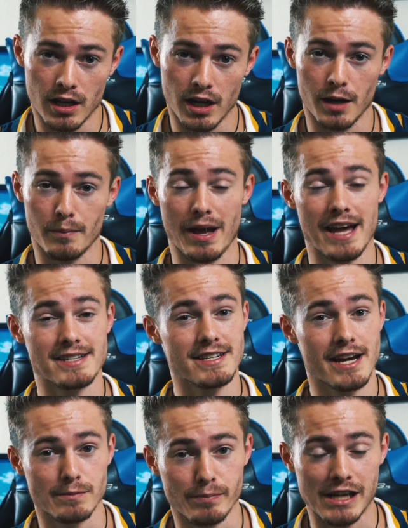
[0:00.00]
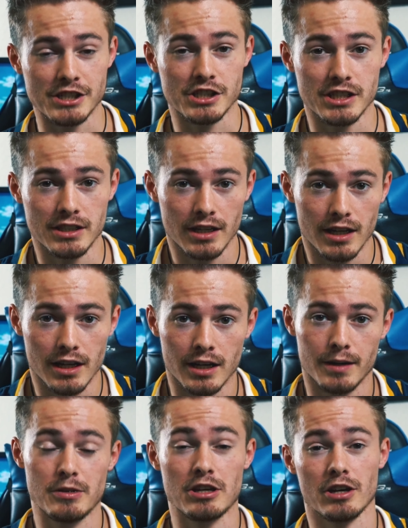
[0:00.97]
As I had mentioned,
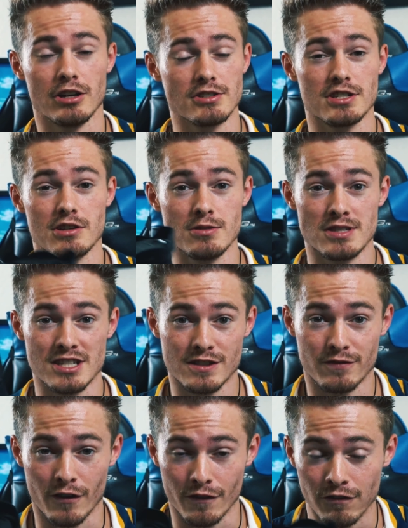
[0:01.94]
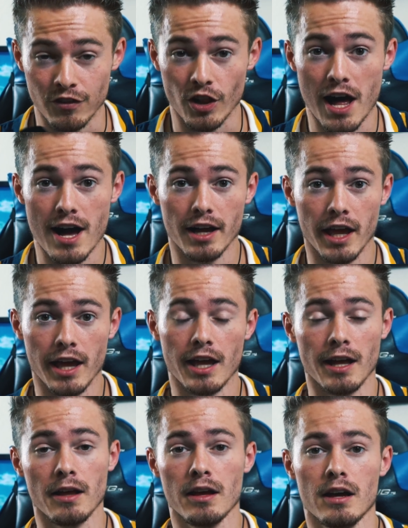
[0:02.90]
you can also use this for
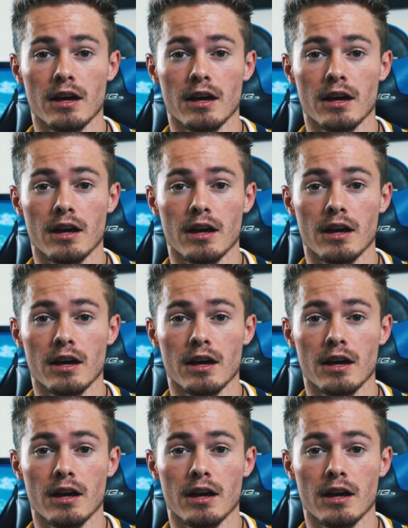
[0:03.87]
vlogging.